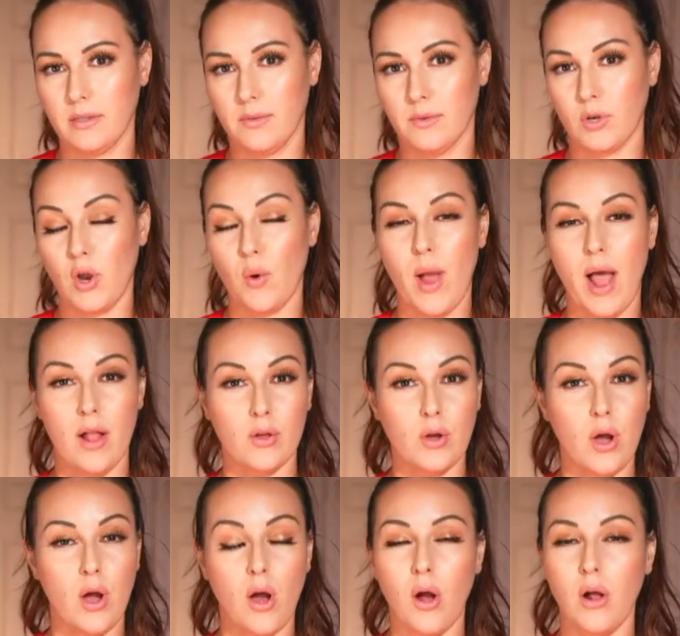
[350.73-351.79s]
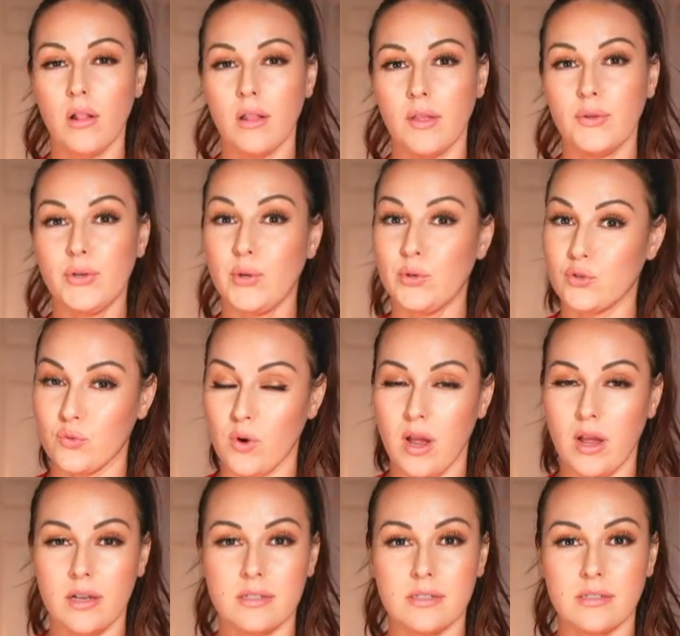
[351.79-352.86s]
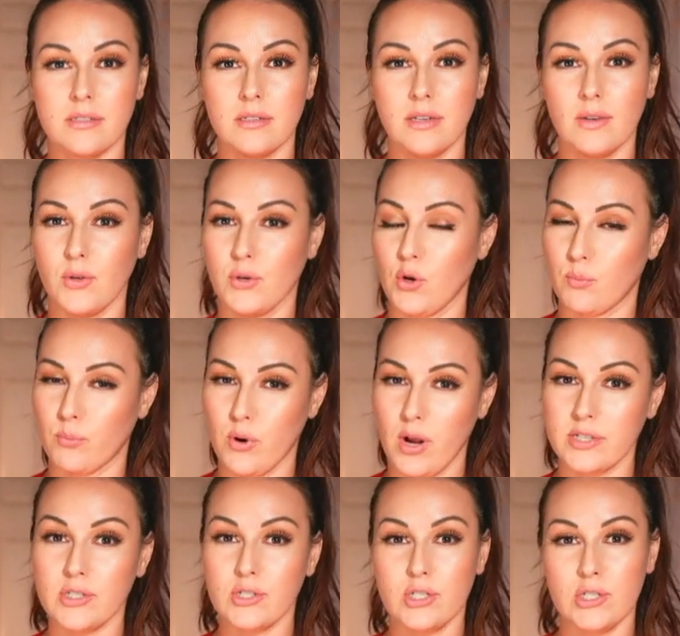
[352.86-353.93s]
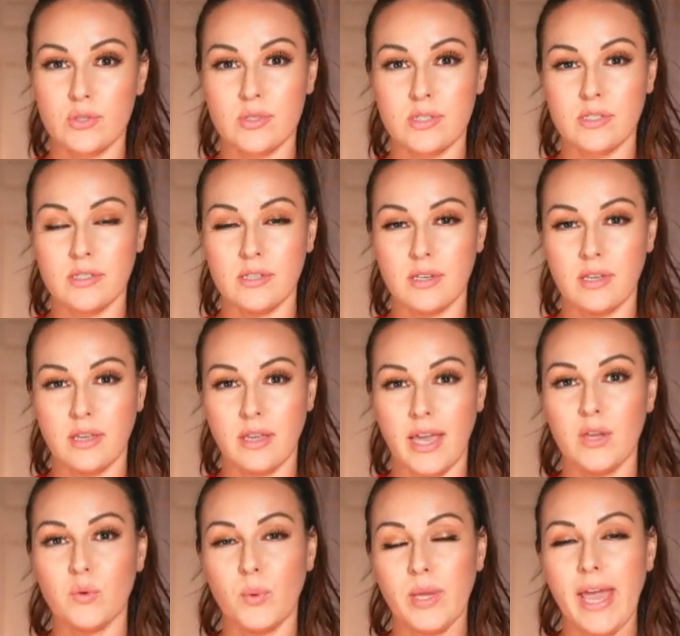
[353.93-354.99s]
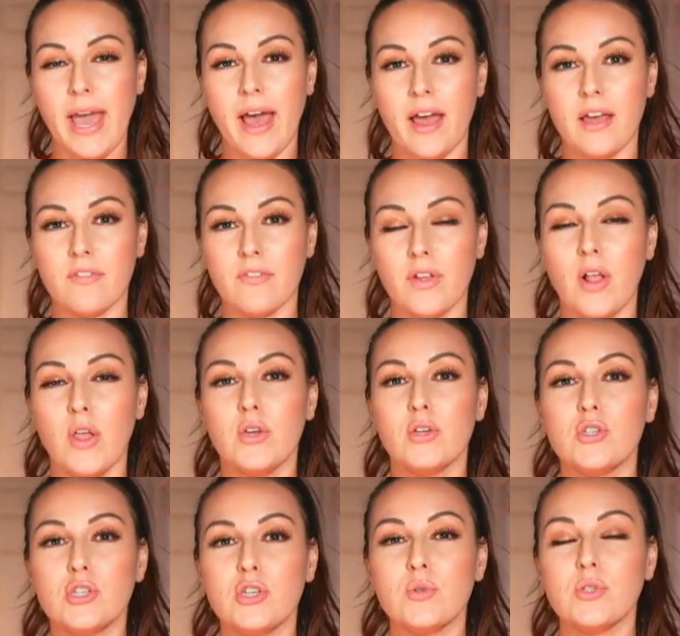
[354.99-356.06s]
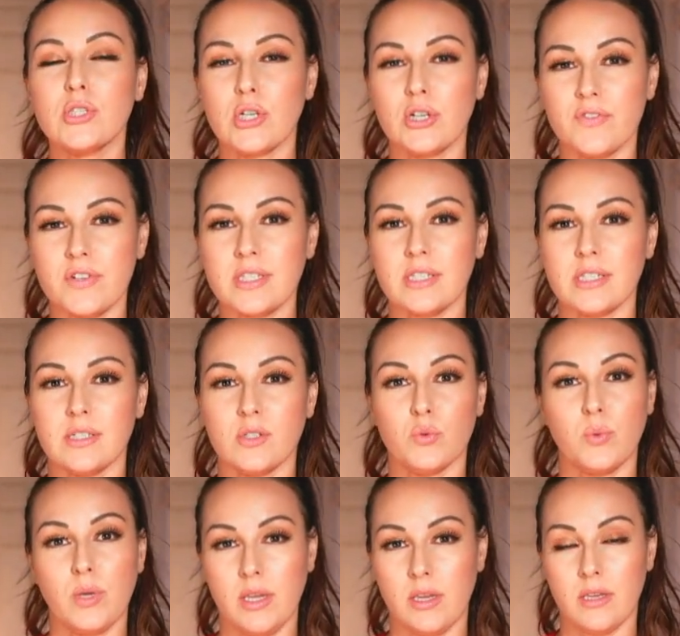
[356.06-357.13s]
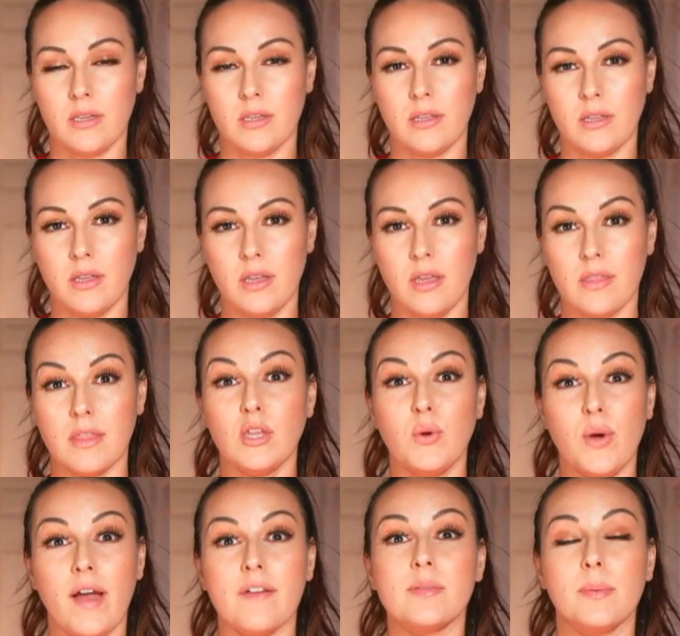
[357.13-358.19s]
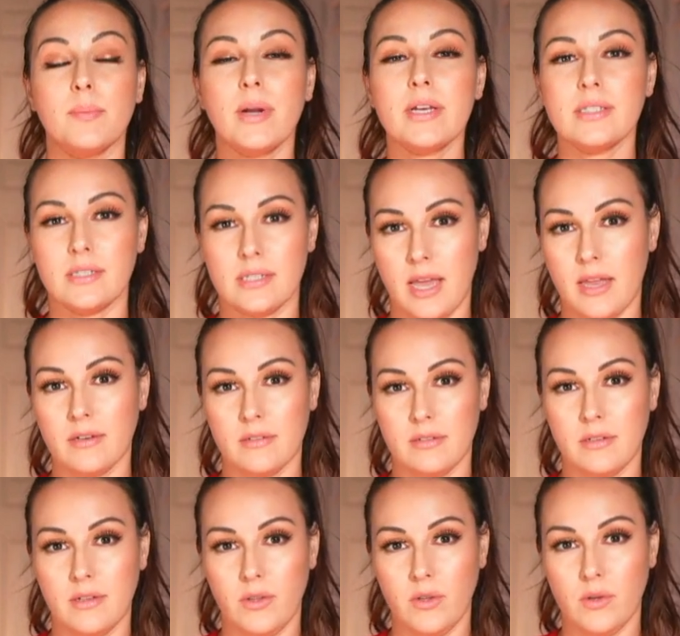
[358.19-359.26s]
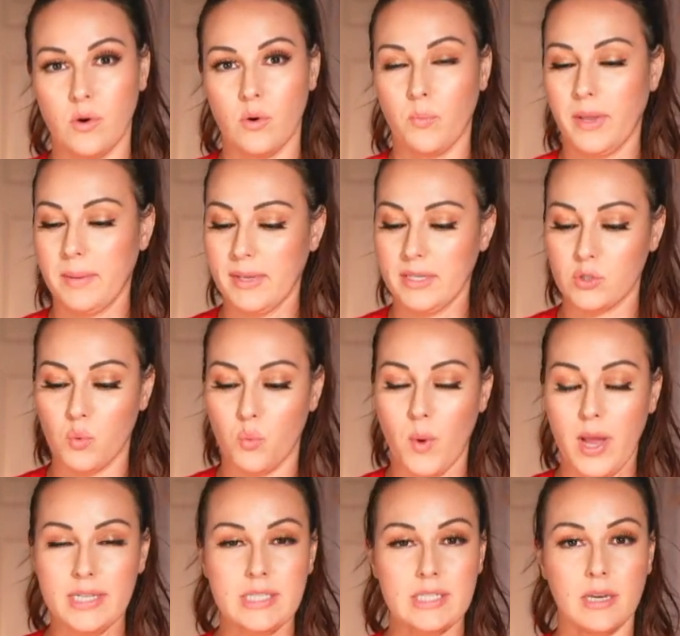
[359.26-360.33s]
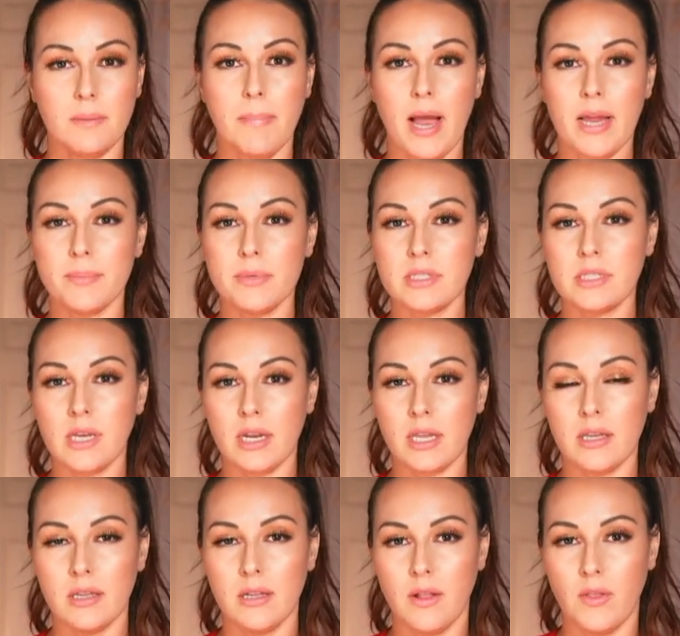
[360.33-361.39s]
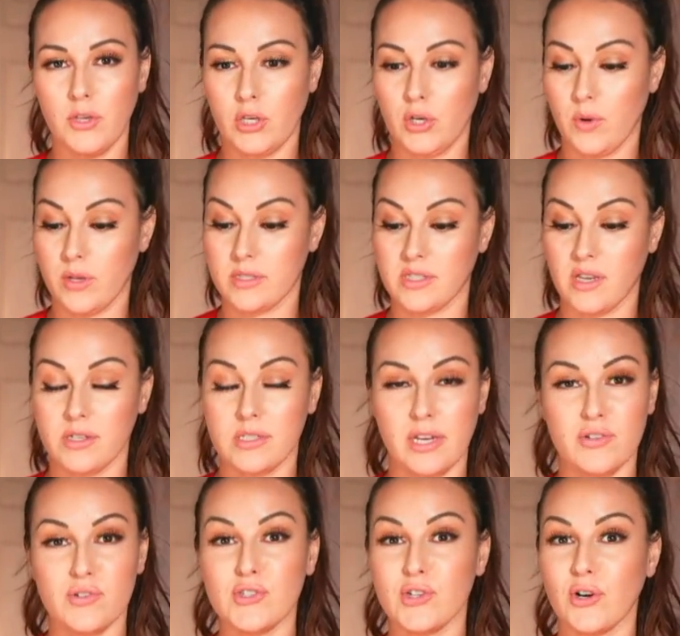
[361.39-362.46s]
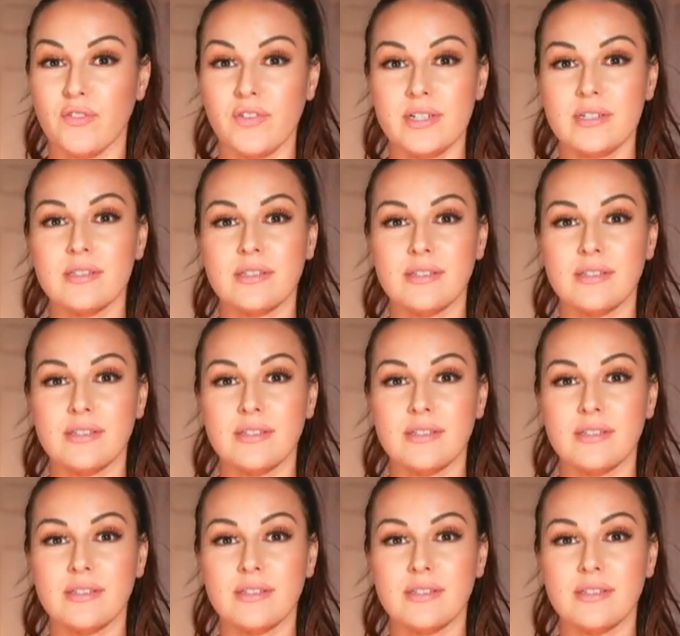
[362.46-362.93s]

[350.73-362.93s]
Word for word: no alcohol, no drugs, no prostitutes. And we have two services a week that you have to be present at. Maybe it's a Wednesday Bible study, you know, a Sunday service.